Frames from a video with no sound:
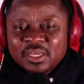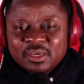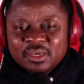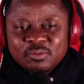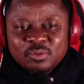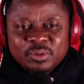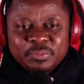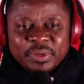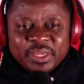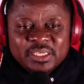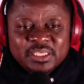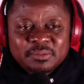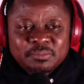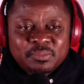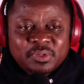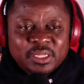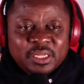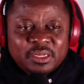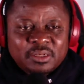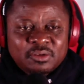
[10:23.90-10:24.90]
we made him
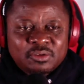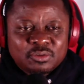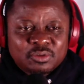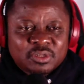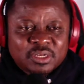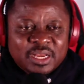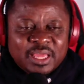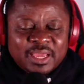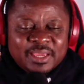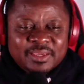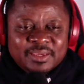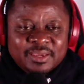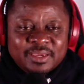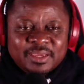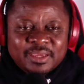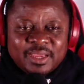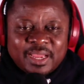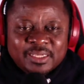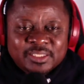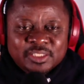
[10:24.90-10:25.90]
look like
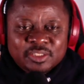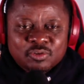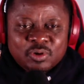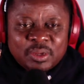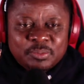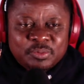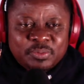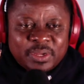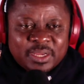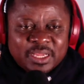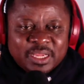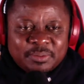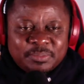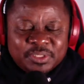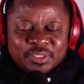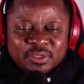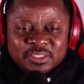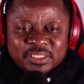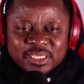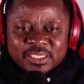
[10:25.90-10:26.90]
Atiku Abubakar
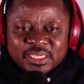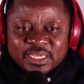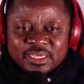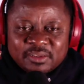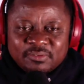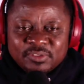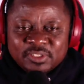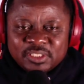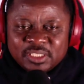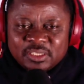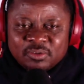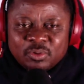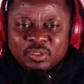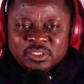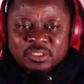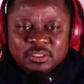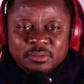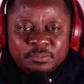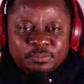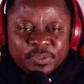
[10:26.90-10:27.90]
because at the end of the day, it
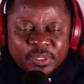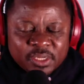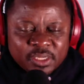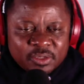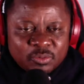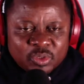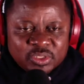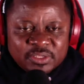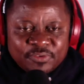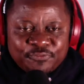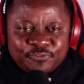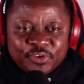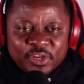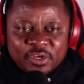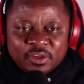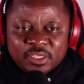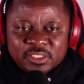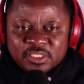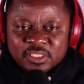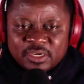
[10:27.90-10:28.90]
was a
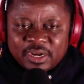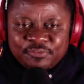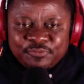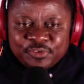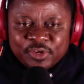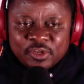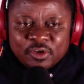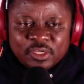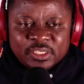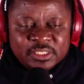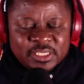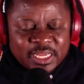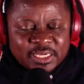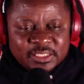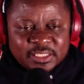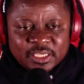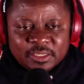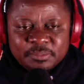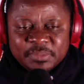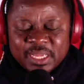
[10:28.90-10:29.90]
failure, a serious failure in that
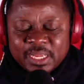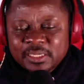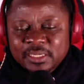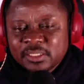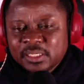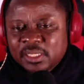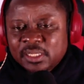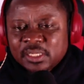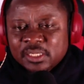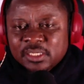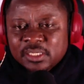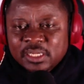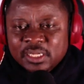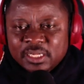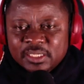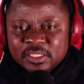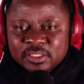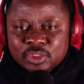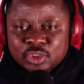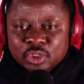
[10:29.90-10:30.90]
game. Then
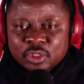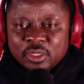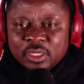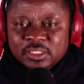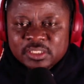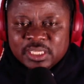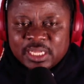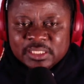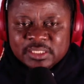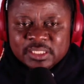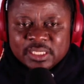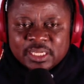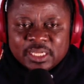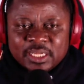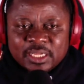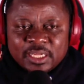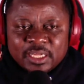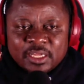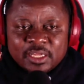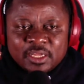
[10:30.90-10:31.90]
they told us
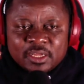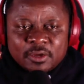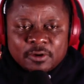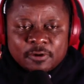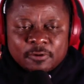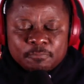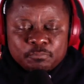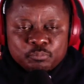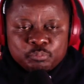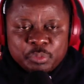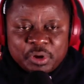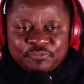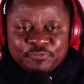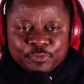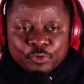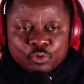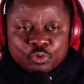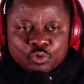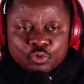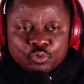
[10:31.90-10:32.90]
that
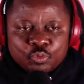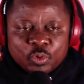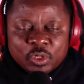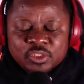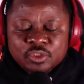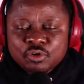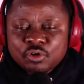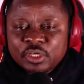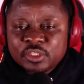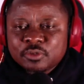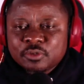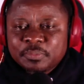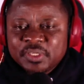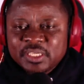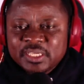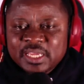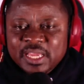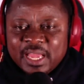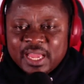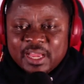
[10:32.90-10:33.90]
Mafoluku was going to be the
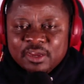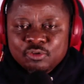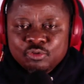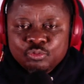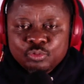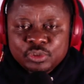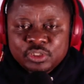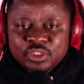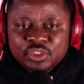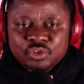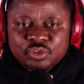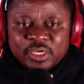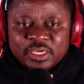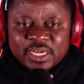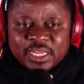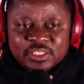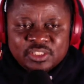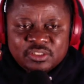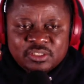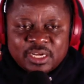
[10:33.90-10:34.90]
guy who would destroy
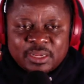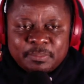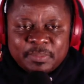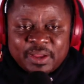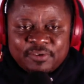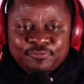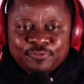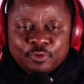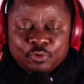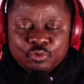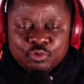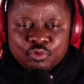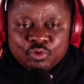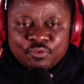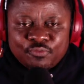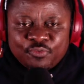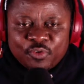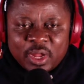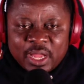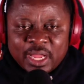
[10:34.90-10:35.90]
Nigeria.
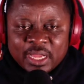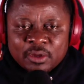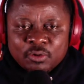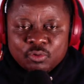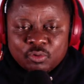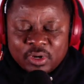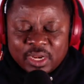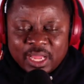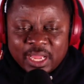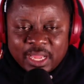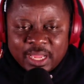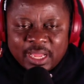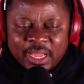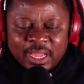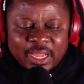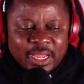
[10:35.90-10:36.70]
Mafoluku for Angola.